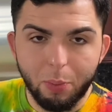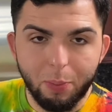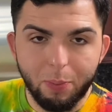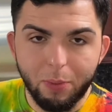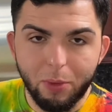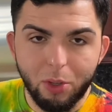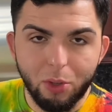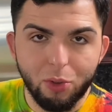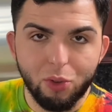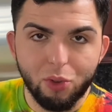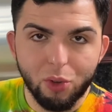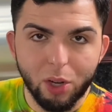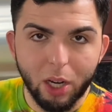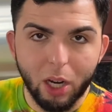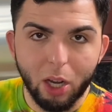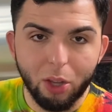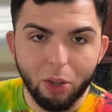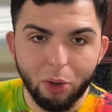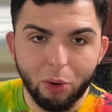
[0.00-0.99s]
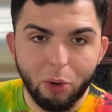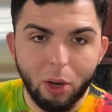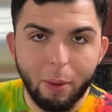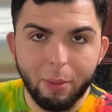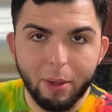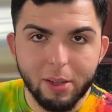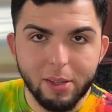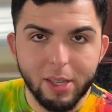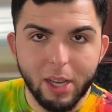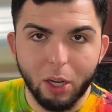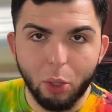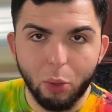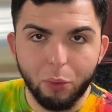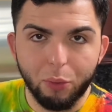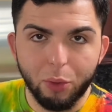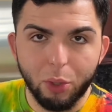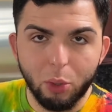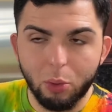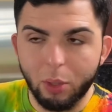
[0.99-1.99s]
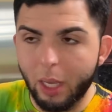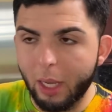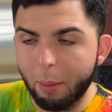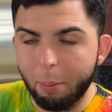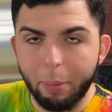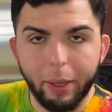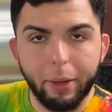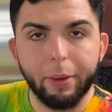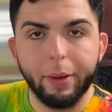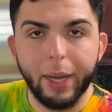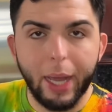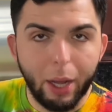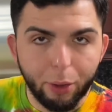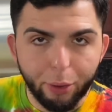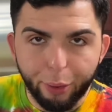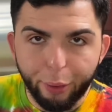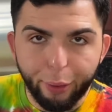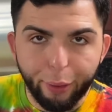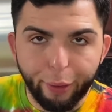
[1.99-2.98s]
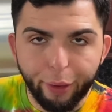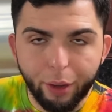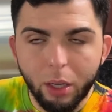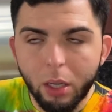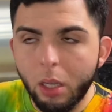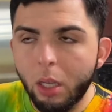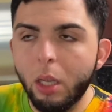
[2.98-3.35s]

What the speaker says: You drink other crap that's not good for you, like beer and alcohol.